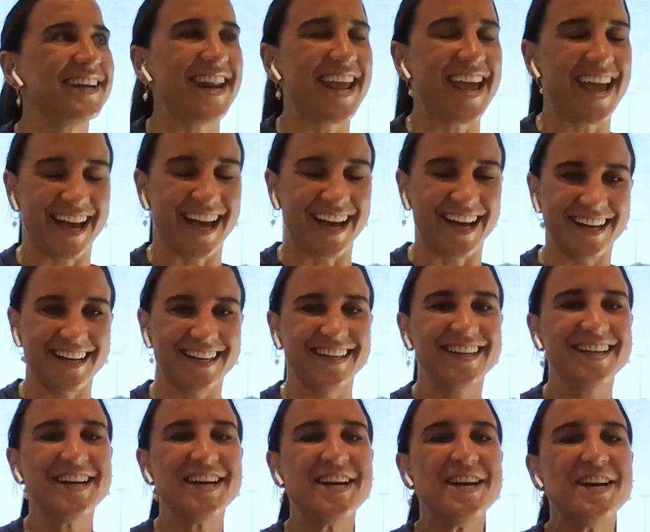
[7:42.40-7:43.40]
now.
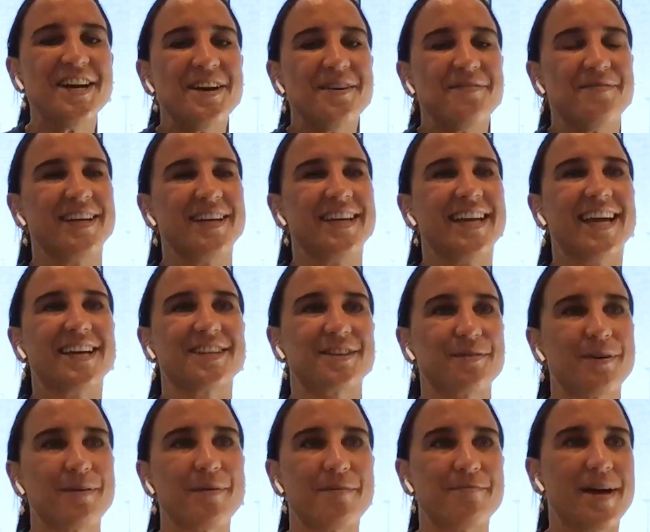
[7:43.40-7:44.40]
But yeah, so
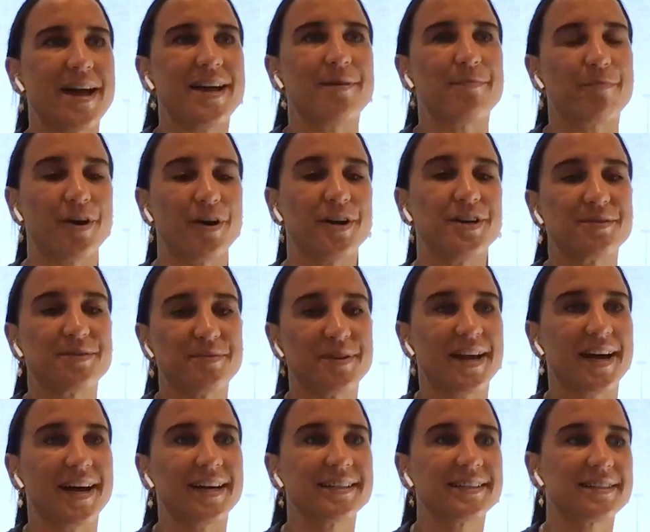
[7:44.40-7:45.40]
when my mate approached me and
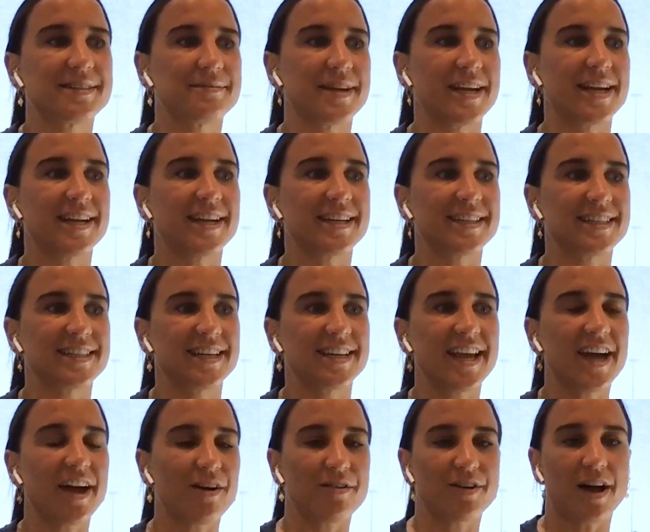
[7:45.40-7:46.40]
asked me, I said,
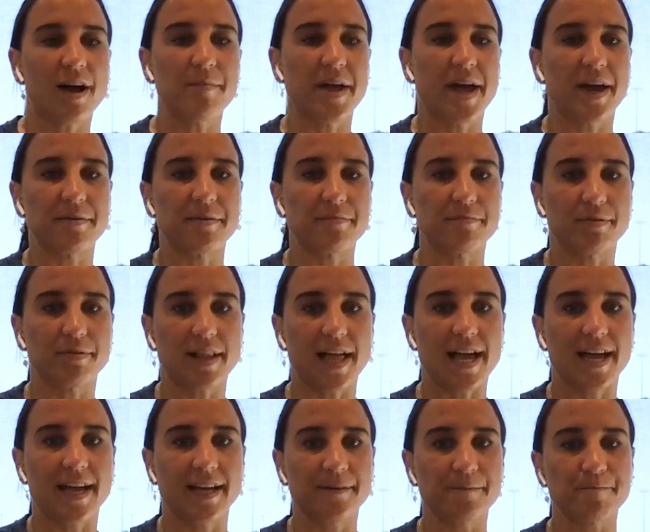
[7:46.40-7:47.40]
yeah, I'll come out and
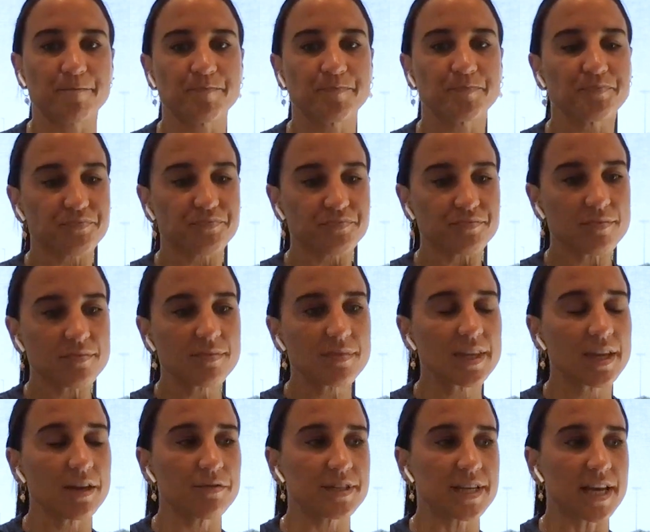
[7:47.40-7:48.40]
play.
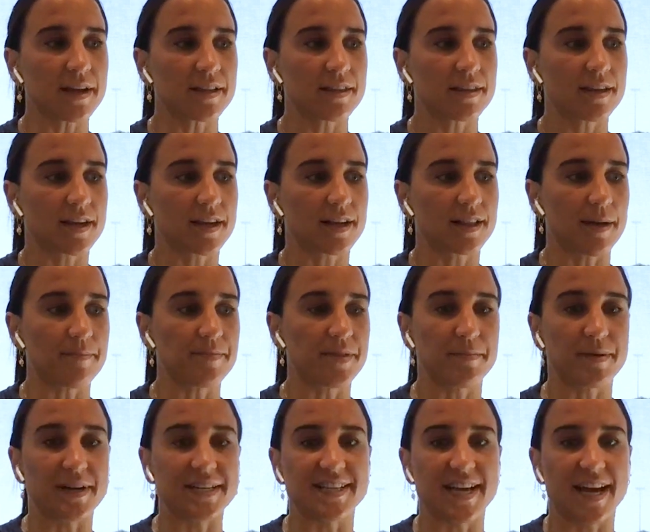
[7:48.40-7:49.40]
It was at a club that
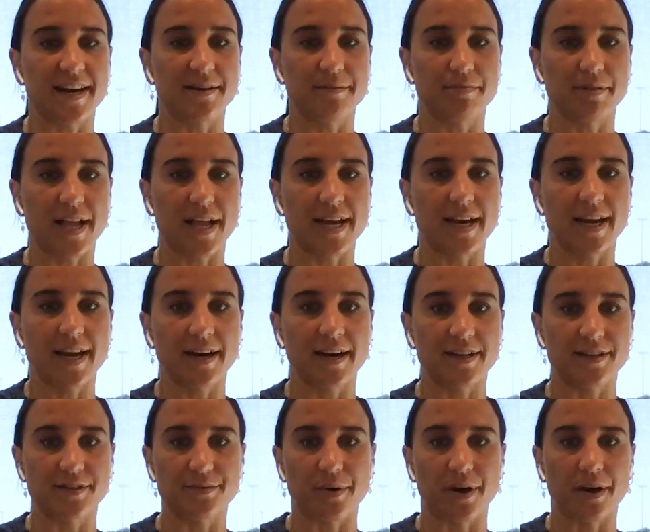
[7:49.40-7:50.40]
my dad had played at
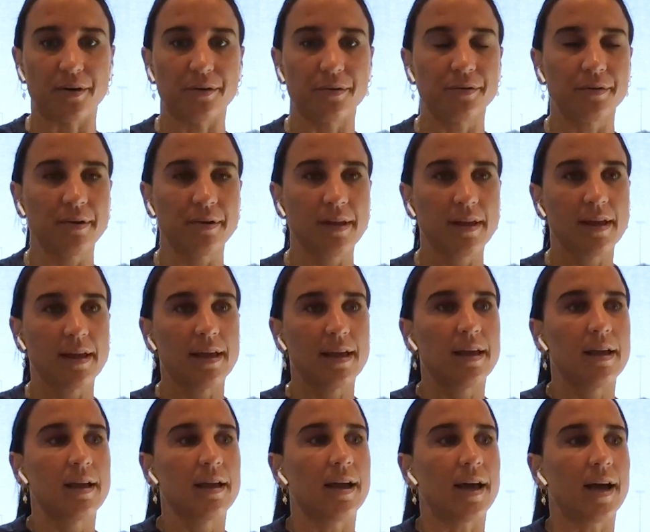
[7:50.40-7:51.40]
as well,
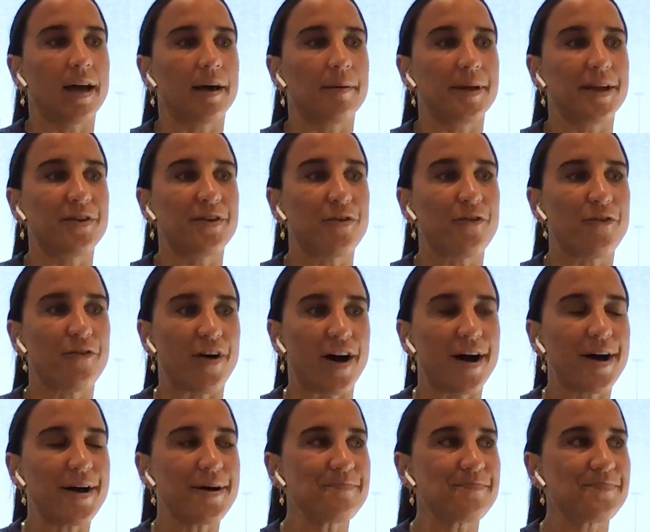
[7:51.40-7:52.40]
Ingle
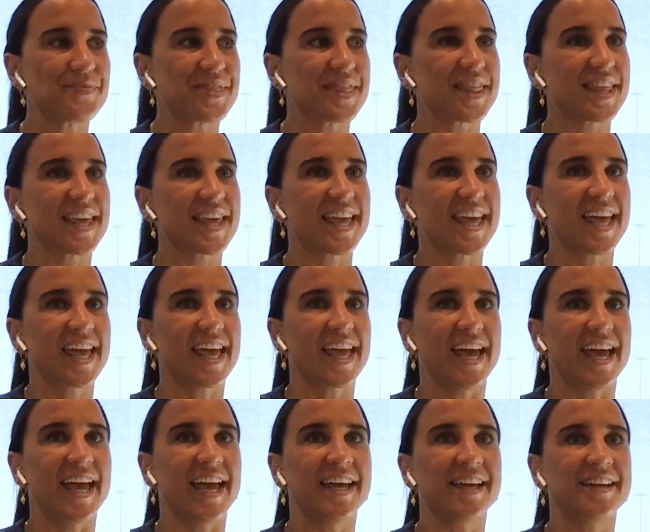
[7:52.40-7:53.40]
Farm,
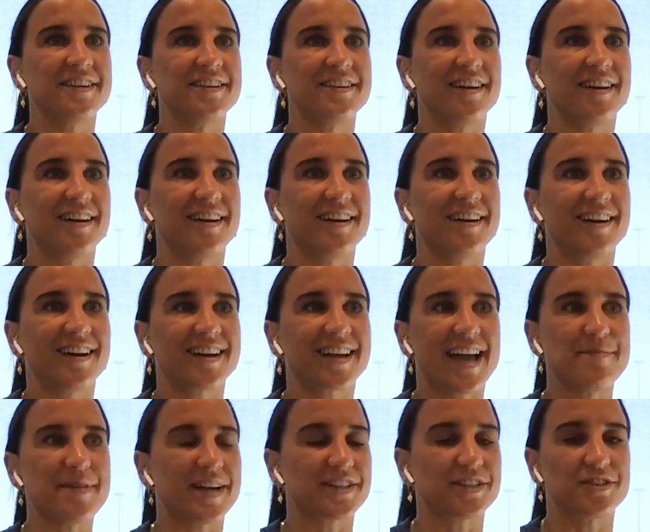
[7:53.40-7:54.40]
and
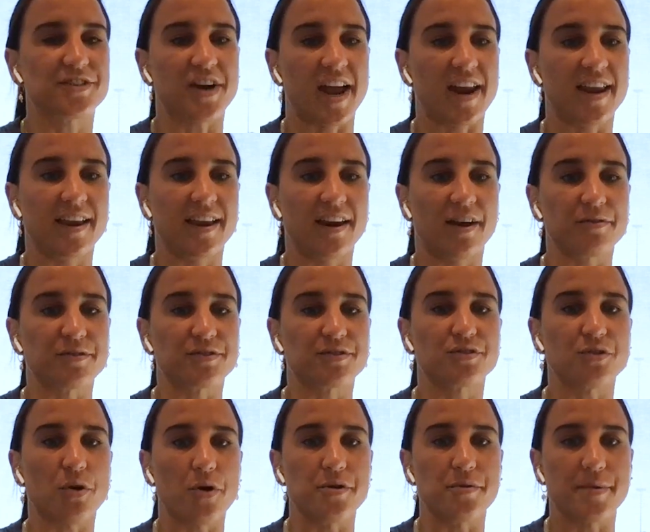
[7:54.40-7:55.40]
came out to training and I was
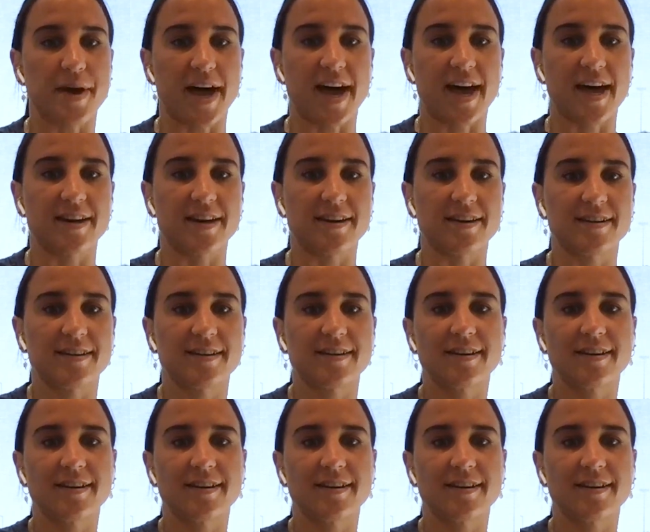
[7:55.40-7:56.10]
so bad.